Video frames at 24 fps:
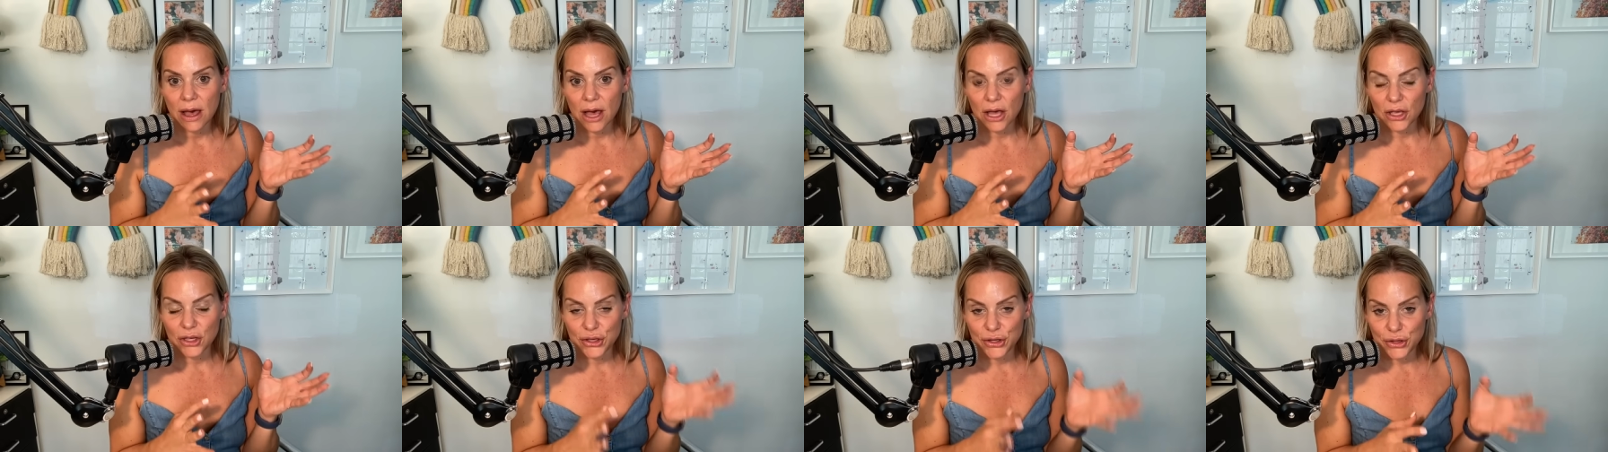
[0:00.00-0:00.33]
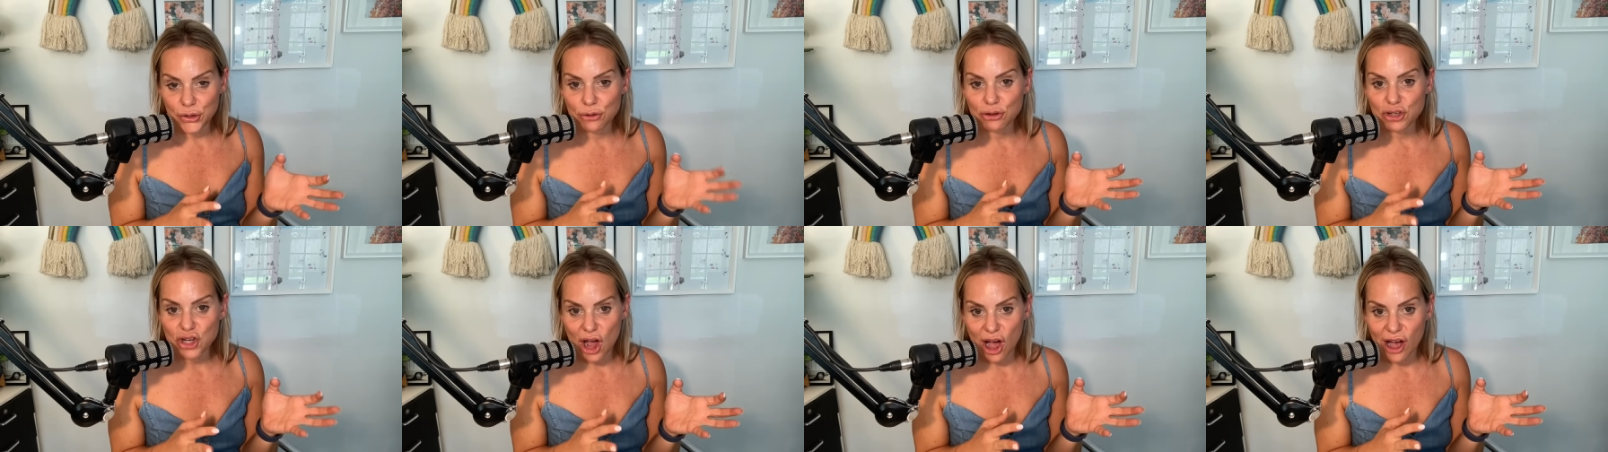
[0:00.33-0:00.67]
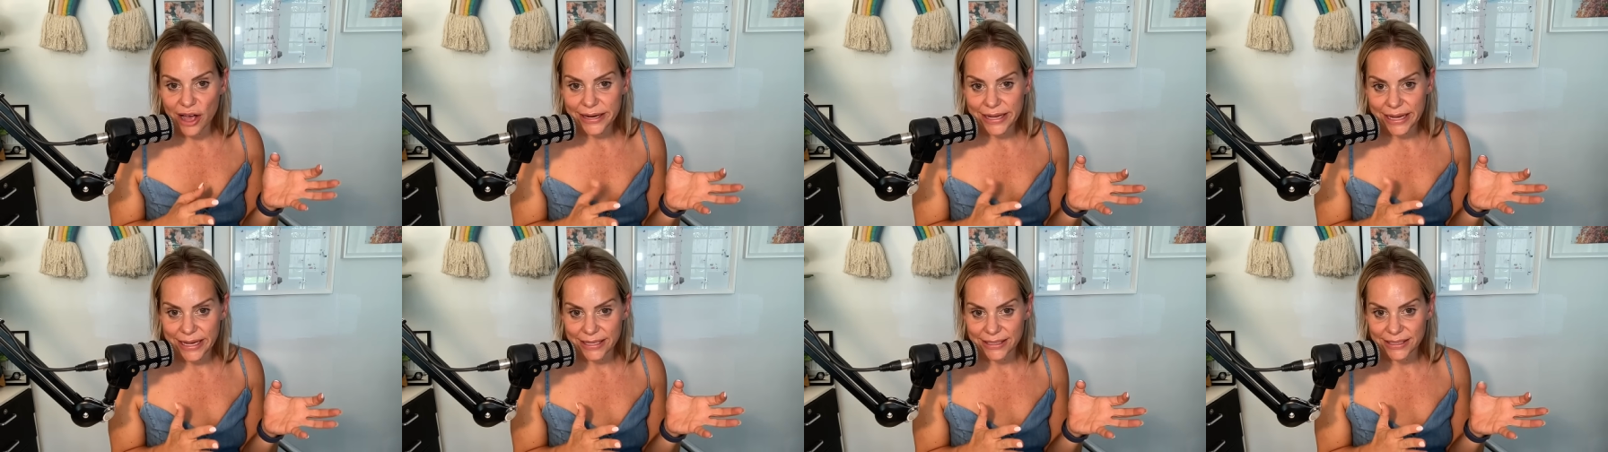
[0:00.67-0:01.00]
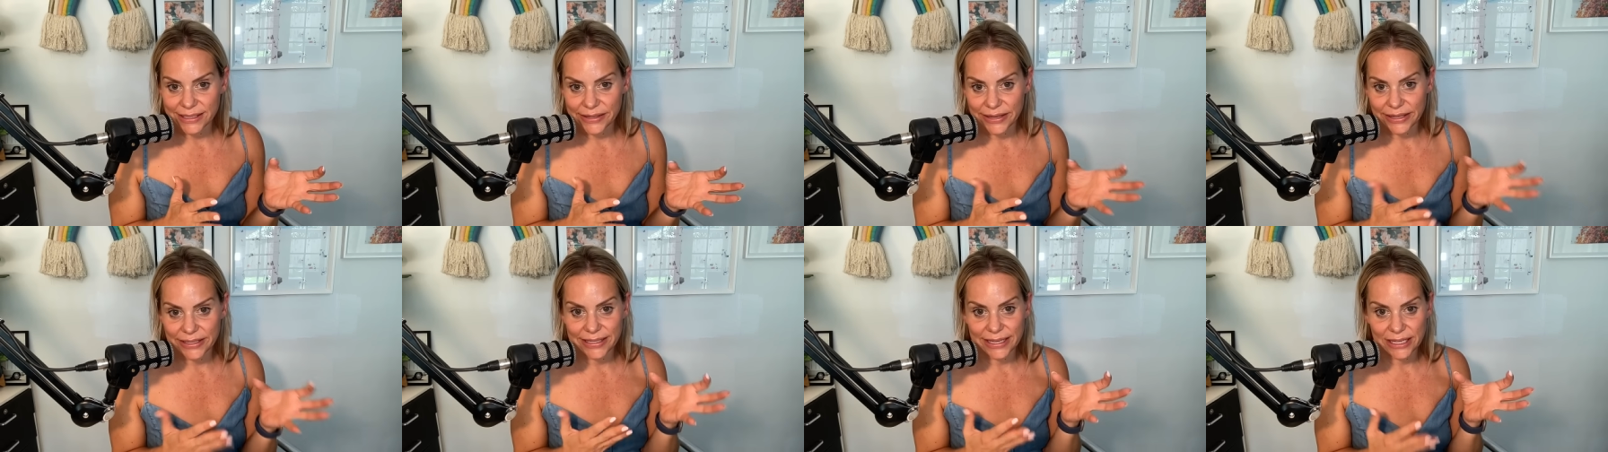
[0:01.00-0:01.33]
a huge
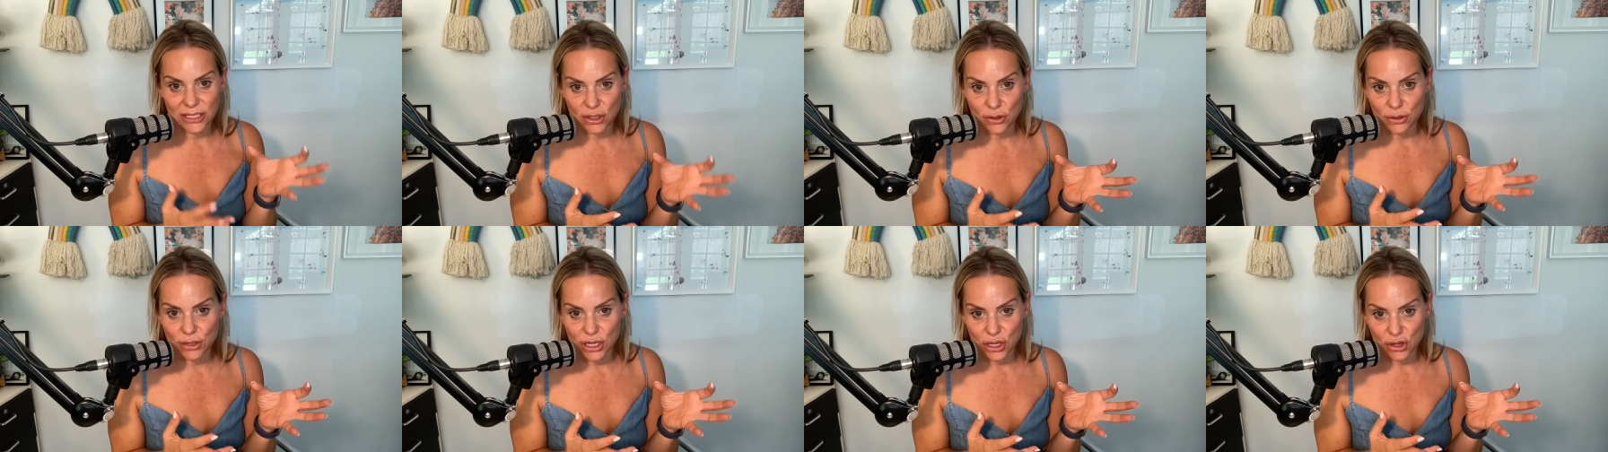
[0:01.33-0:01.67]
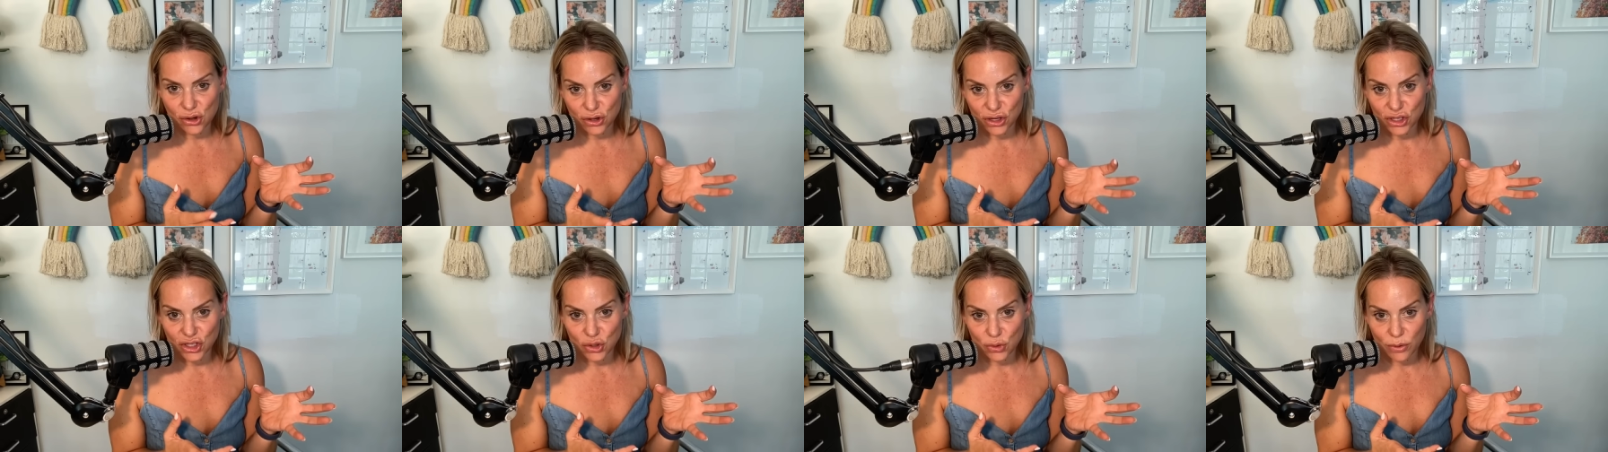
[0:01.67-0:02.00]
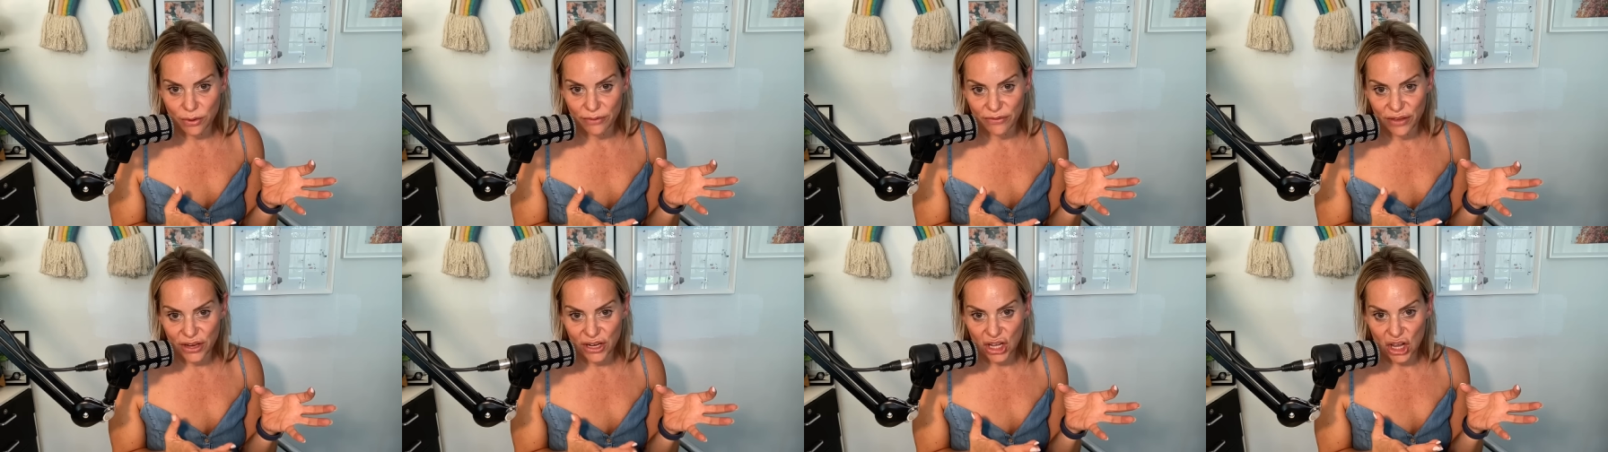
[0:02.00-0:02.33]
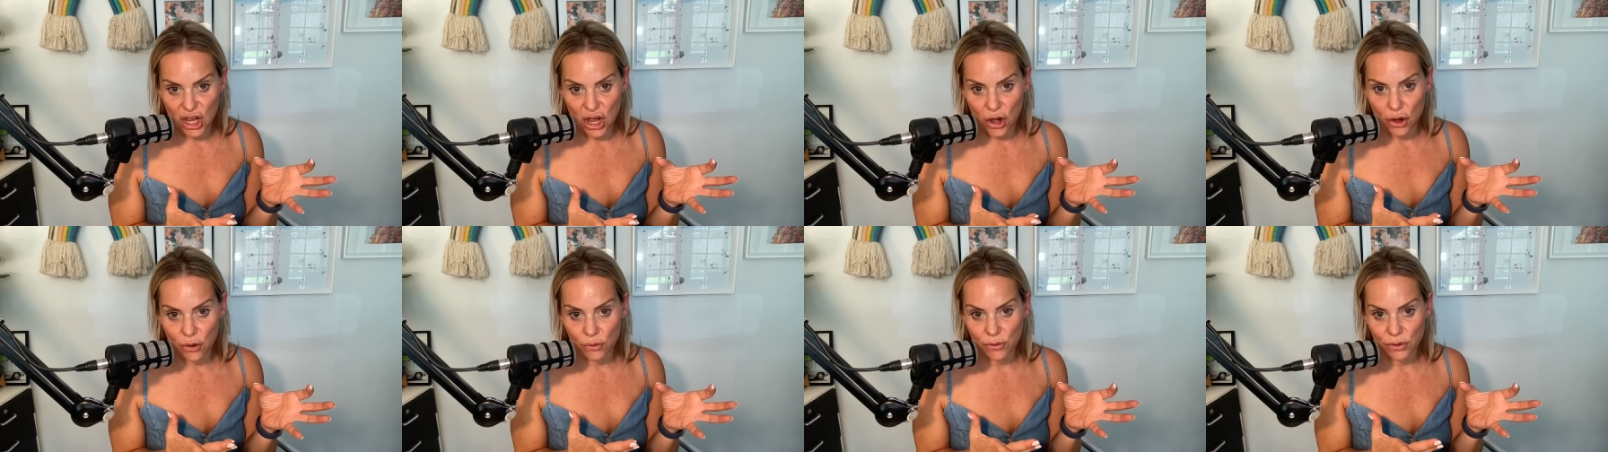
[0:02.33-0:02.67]
audience, and I say, do you think you can do a
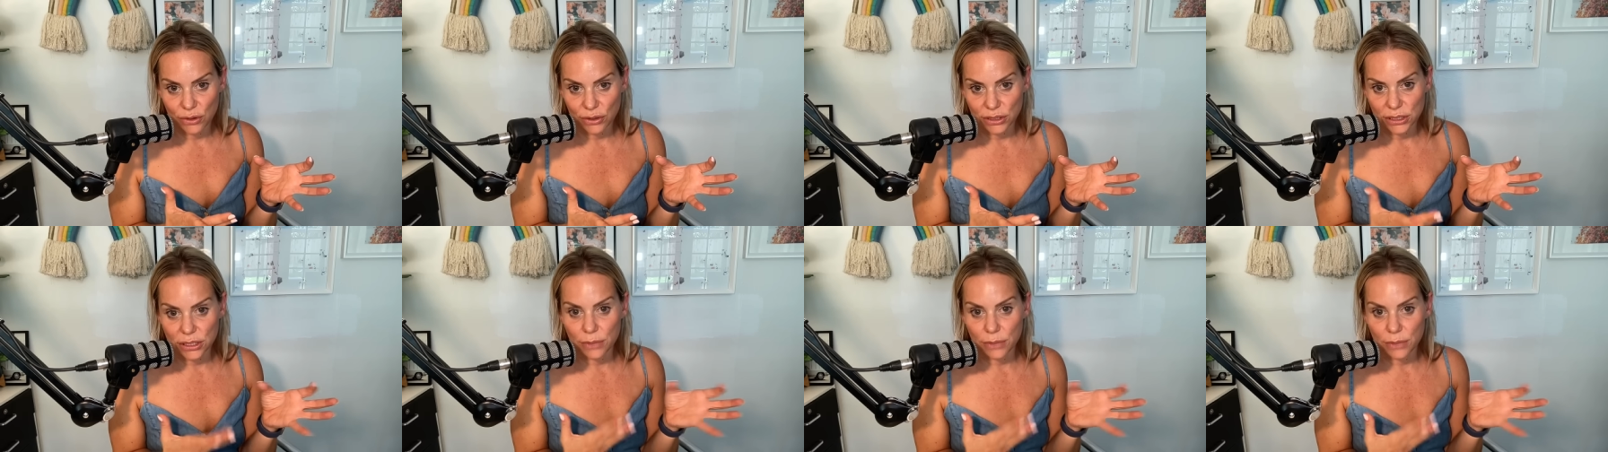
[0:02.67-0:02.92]
video